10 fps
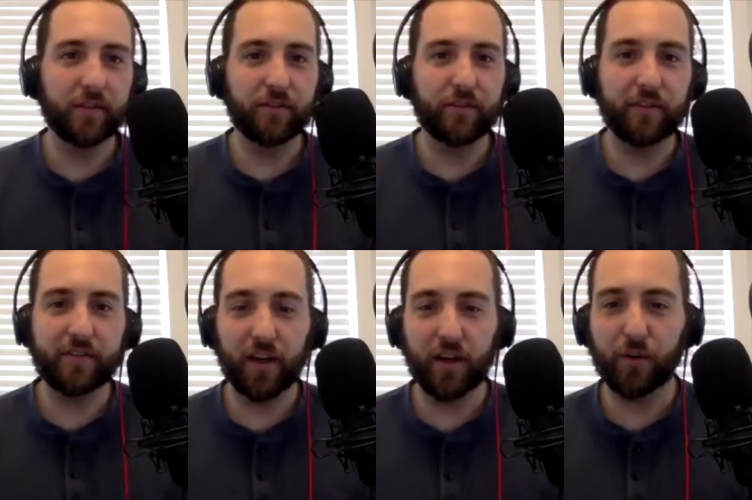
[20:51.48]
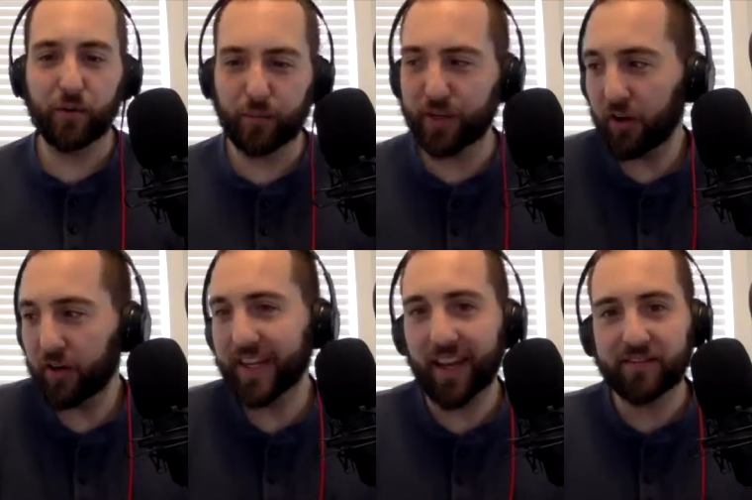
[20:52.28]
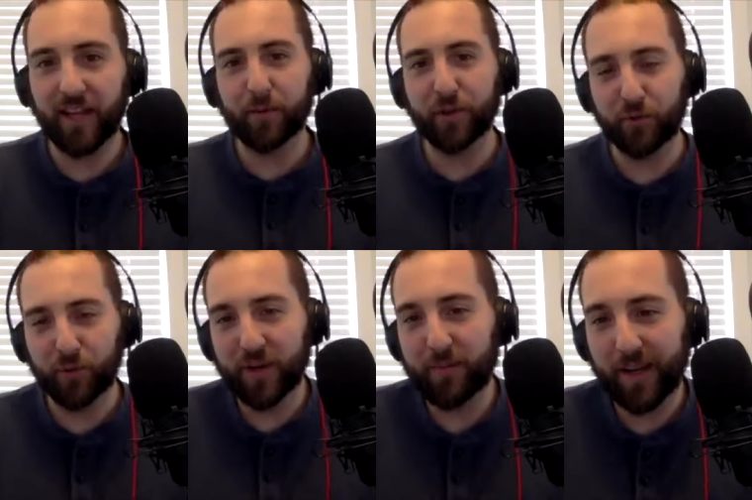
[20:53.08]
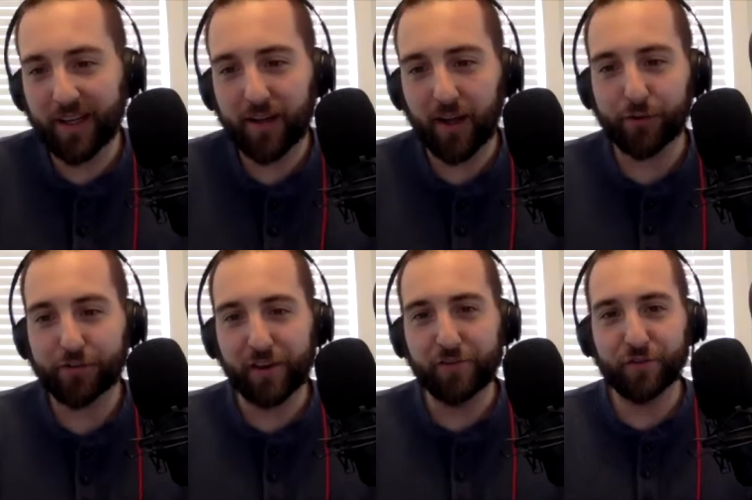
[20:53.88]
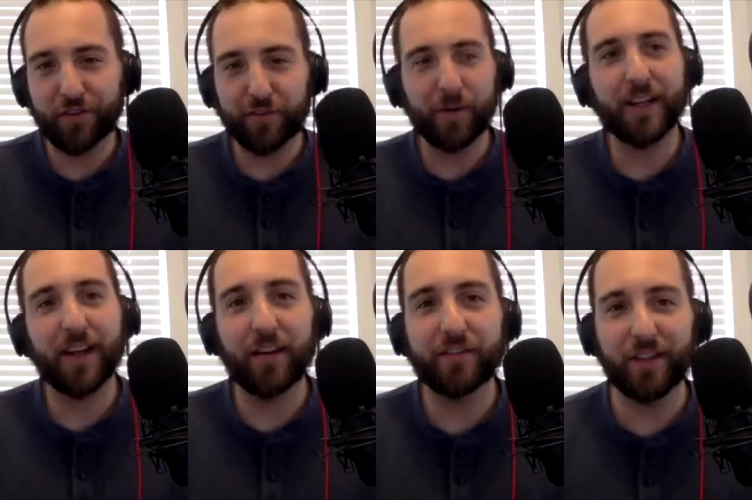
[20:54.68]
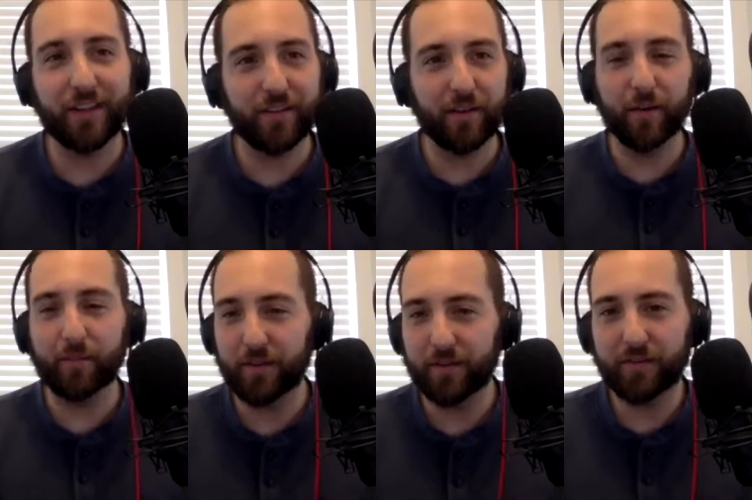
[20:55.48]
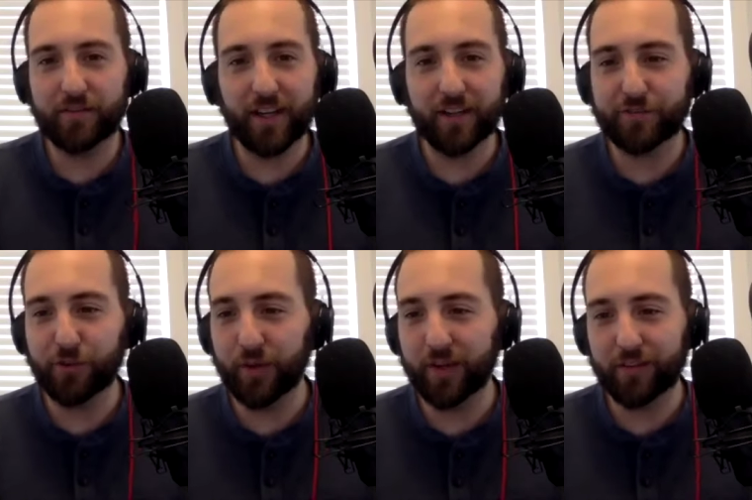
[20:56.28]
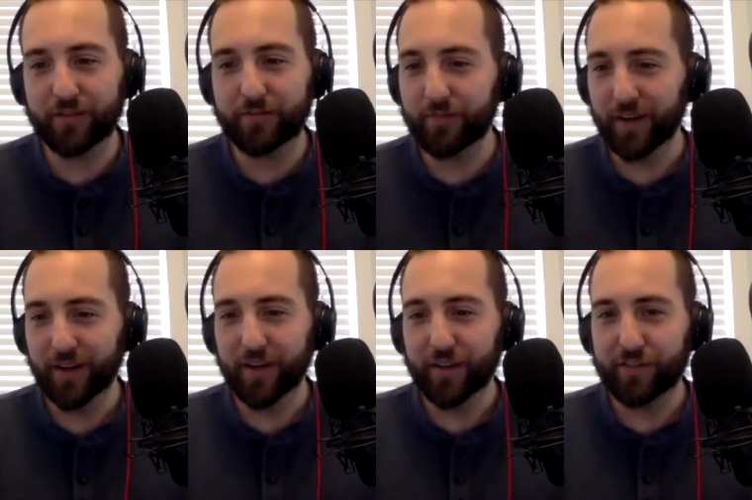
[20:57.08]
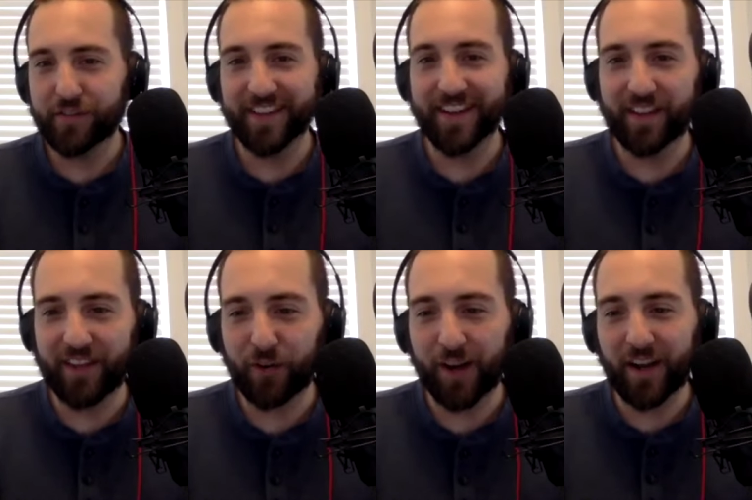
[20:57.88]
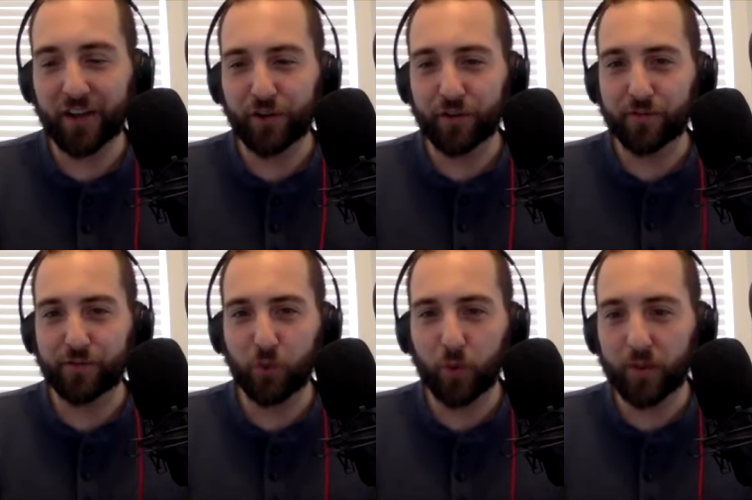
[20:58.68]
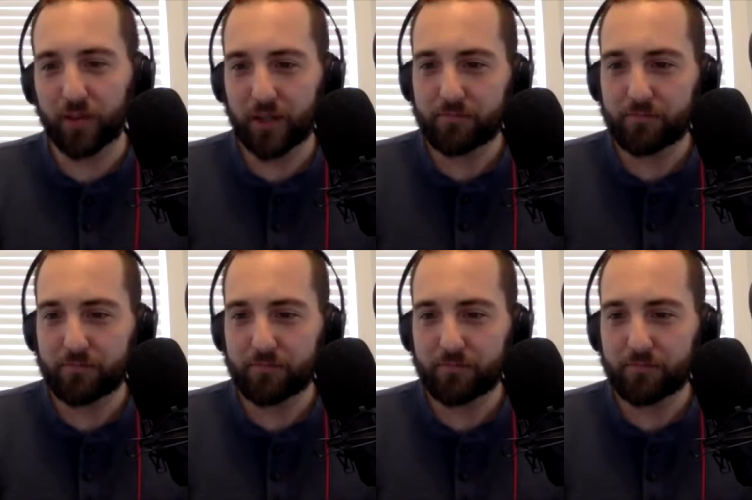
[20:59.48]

just uh, we call it the King's Table because we want to make it conversational. This podcast, uh, um, say a student is sitting. I think right now you're on a four wheeler.